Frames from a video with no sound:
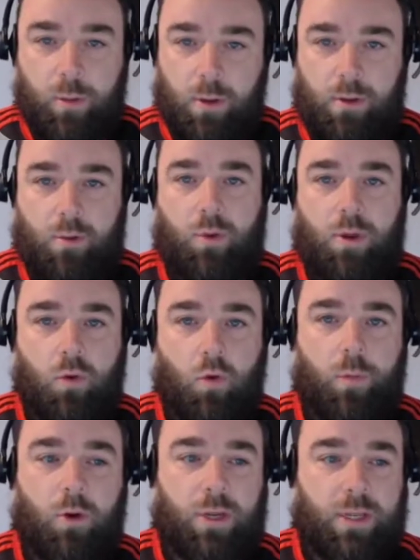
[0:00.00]
when
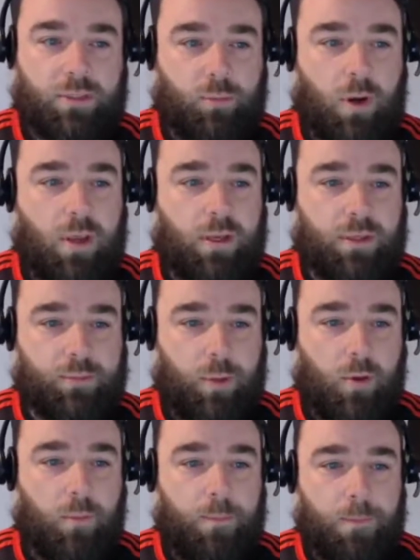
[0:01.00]
nobody is working as
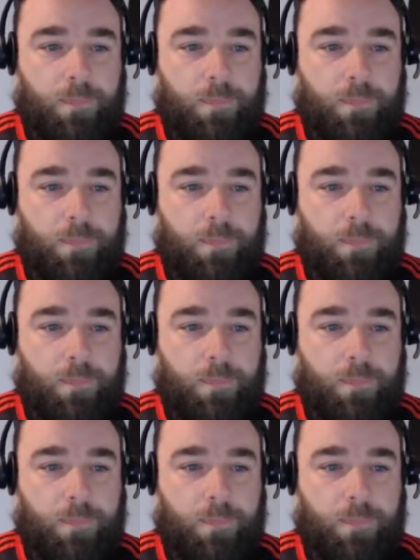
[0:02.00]
well.